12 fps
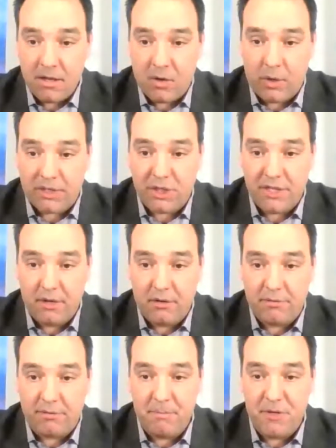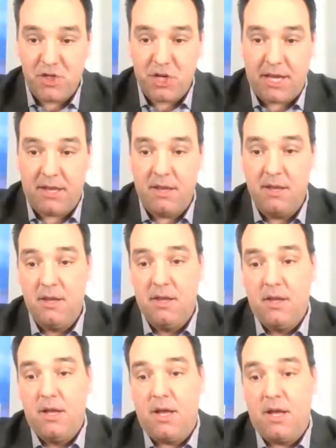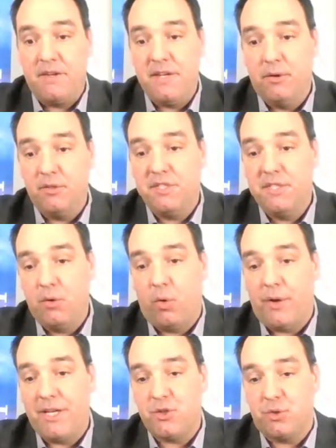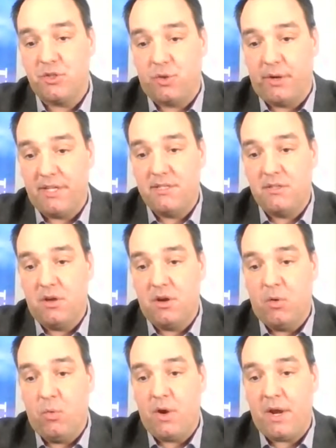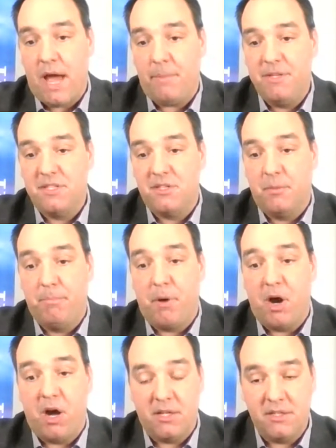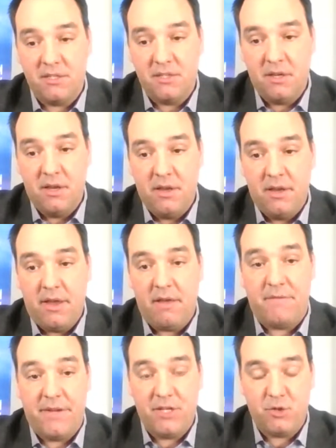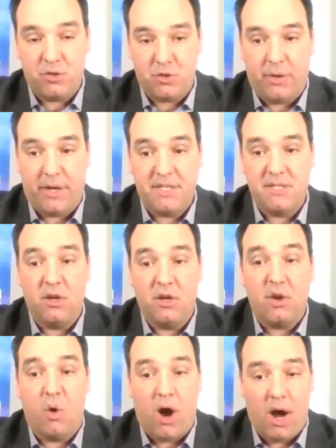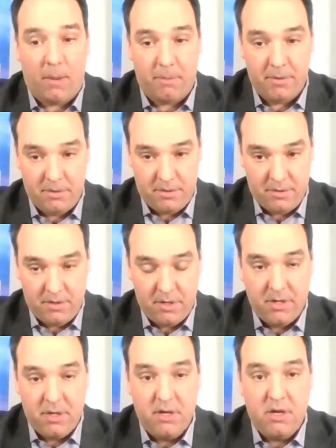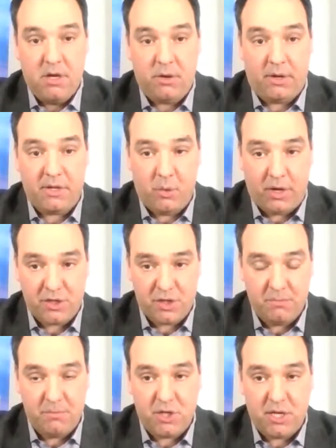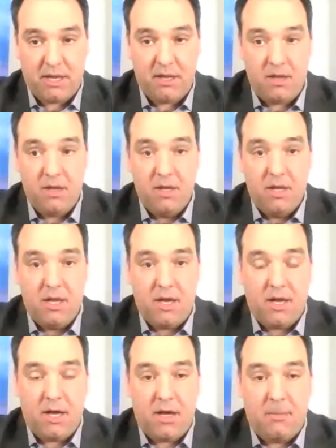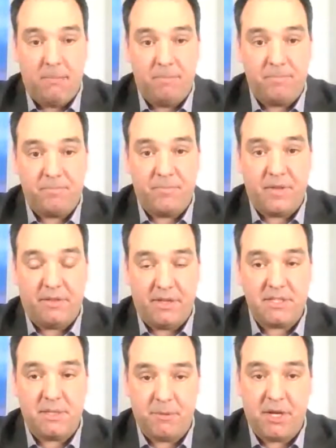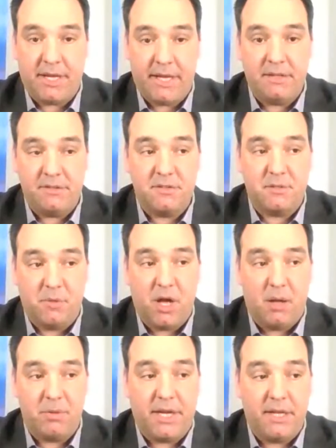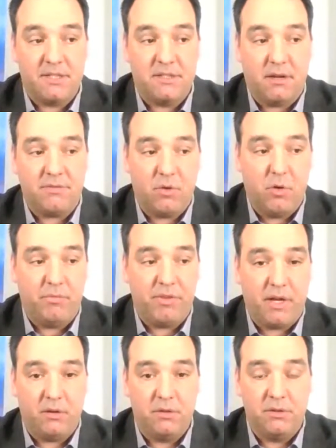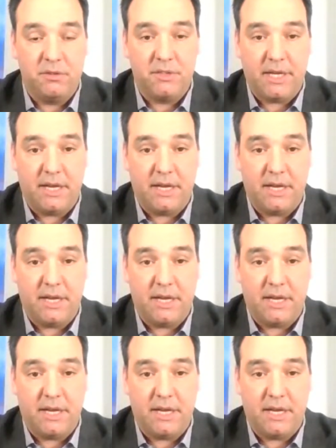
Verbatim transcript: question here from Michelle. Near zero interest rates, what happens to bonds if interest rates go up? Great question, Michelle. Now this, I'm going to get into some complicated stuff, so hopefully I don't lose you